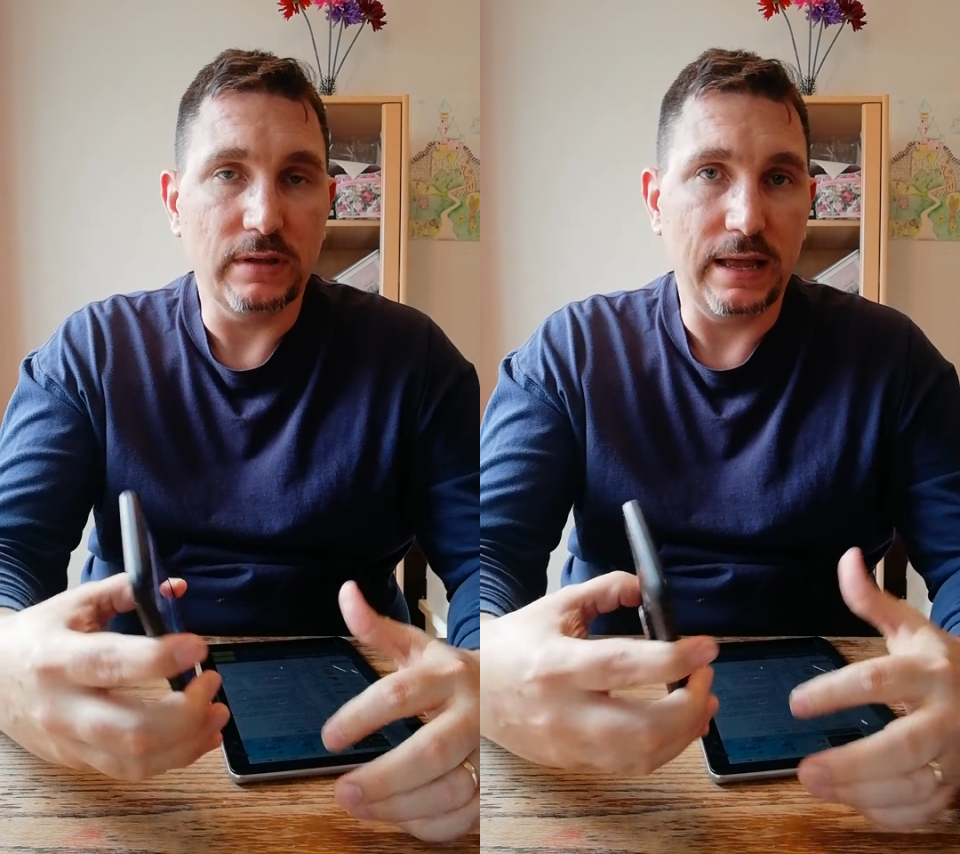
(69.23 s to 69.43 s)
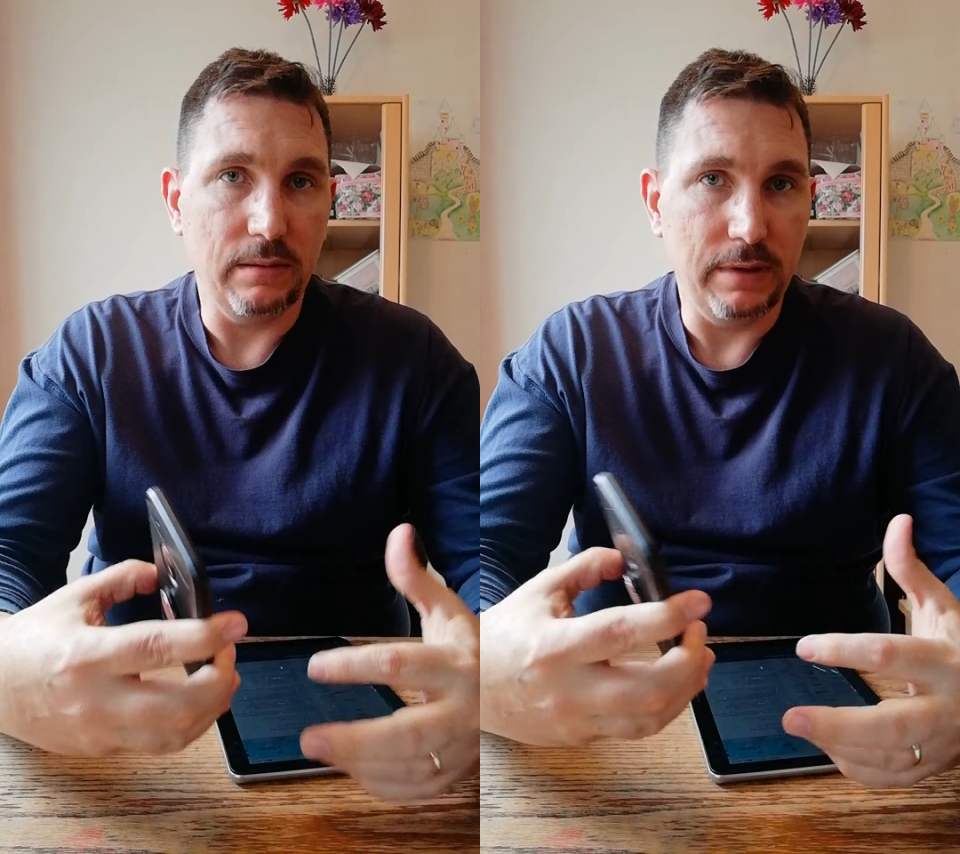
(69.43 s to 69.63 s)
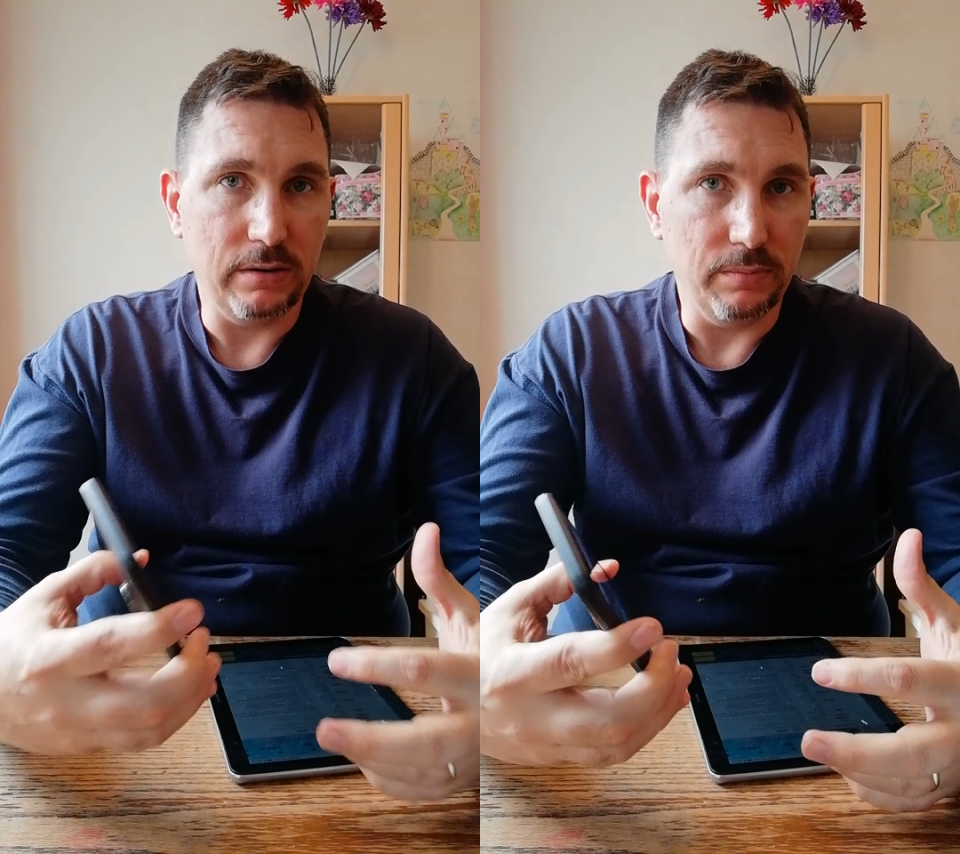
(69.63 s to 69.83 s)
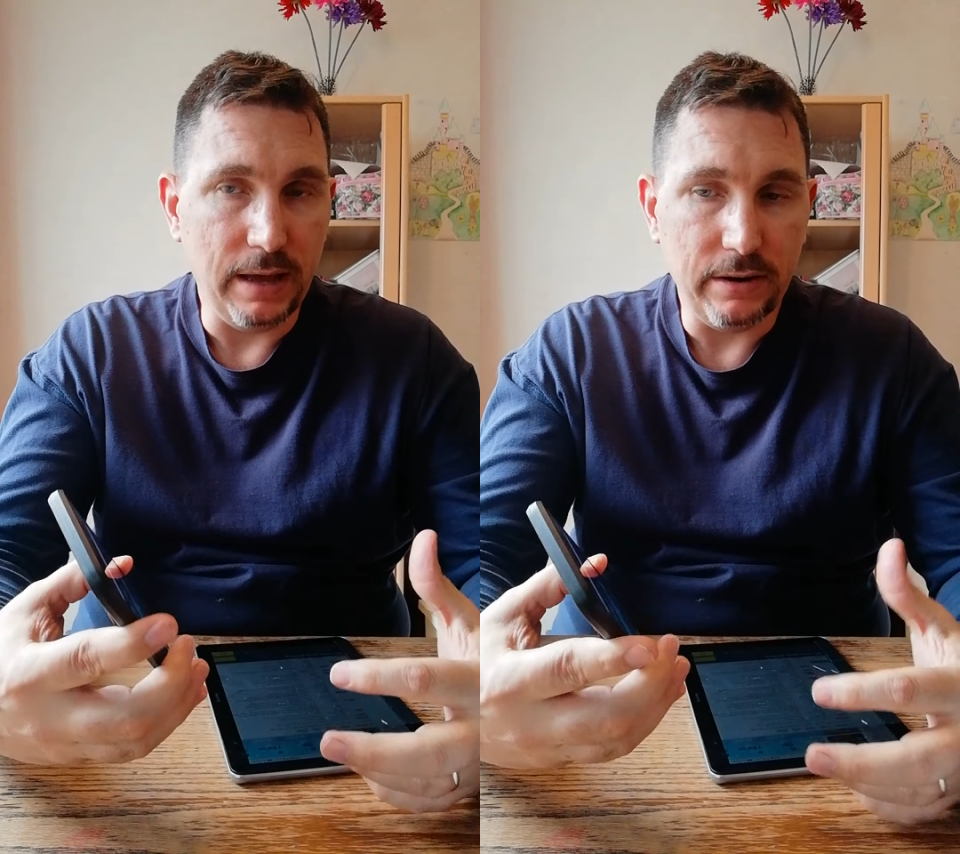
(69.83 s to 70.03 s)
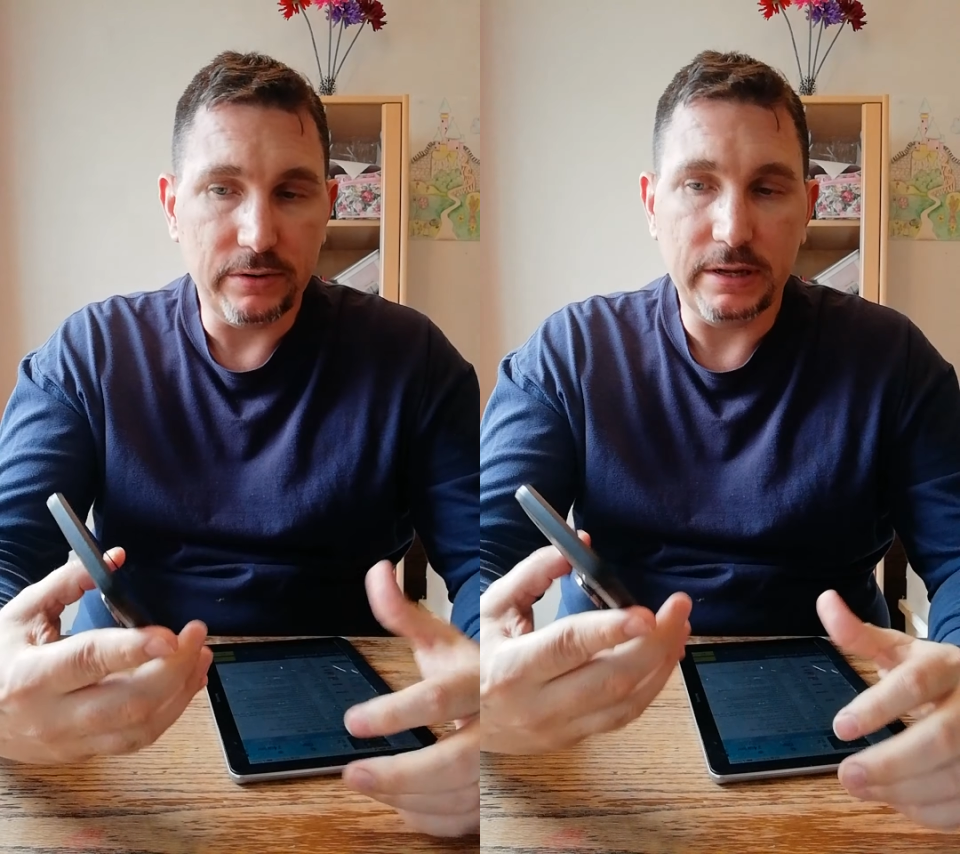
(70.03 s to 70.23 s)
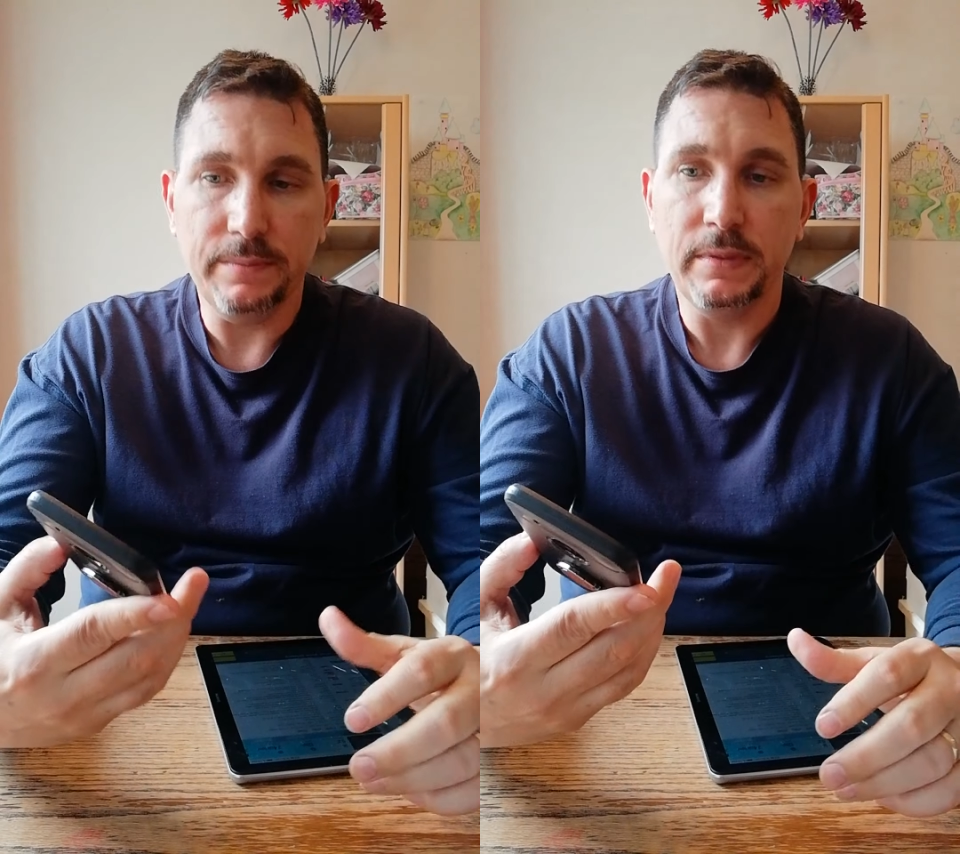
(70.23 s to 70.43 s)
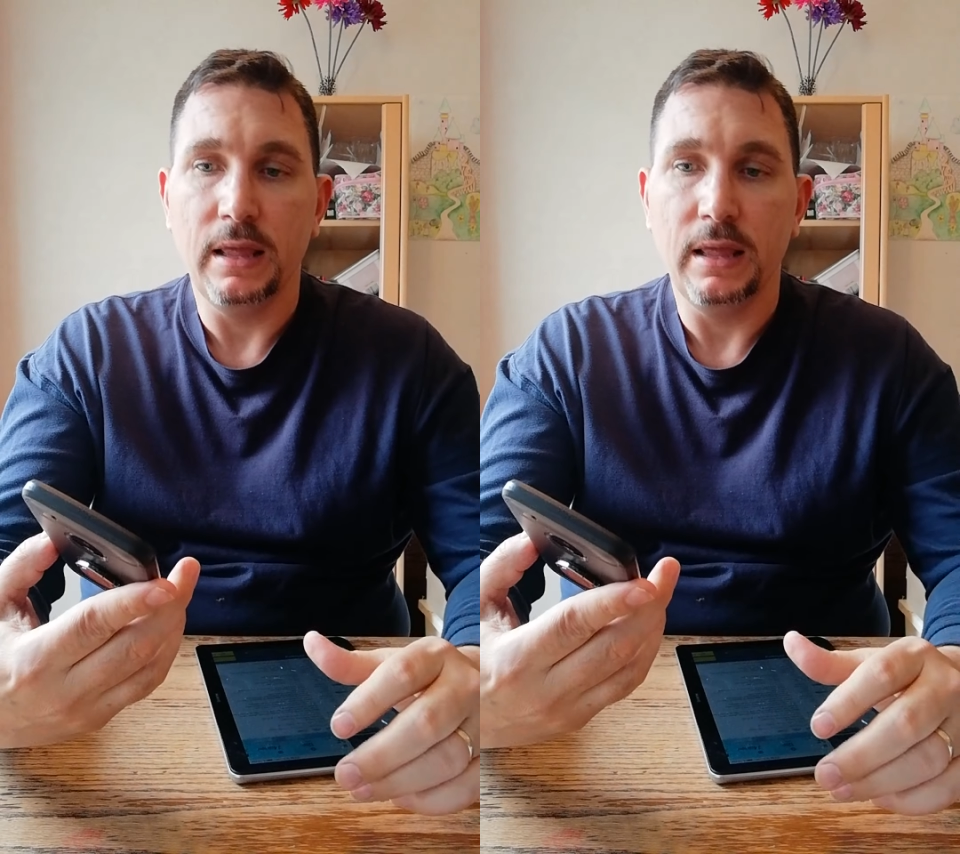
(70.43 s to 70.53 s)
that had a better battery,